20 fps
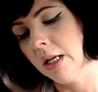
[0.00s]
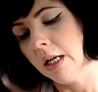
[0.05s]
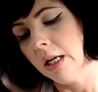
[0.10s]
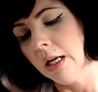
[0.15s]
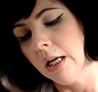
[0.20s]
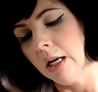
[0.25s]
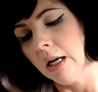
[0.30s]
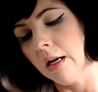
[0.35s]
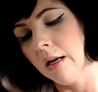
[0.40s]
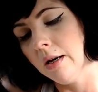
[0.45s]

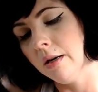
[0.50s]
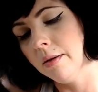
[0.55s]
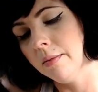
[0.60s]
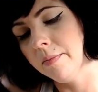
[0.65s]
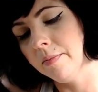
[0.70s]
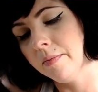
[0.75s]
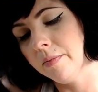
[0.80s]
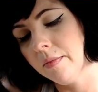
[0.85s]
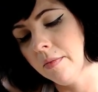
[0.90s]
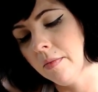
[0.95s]

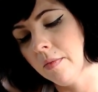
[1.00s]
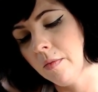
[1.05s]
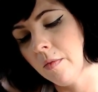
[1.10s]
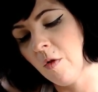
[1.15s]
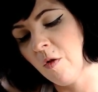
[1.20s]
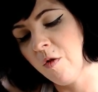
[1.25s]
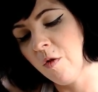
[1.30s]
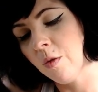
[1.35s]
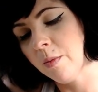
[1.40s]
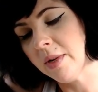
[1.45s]

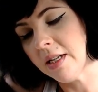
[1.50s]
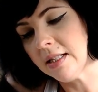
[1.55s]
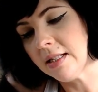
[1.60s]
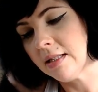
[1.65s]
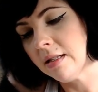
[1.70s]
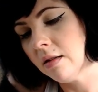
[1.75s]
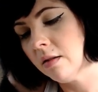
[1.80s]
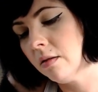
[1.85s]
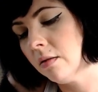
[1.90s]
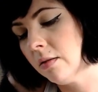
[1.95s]
For my
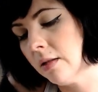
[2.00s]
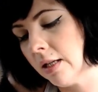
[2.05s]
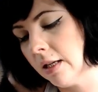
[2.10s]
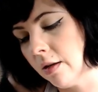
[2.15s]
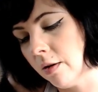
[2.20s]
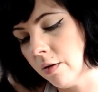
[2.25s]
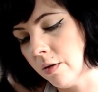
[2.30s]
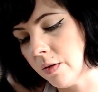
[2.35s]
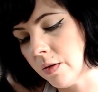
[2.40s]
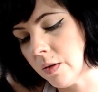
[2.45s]
single
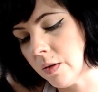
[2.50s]
Leos,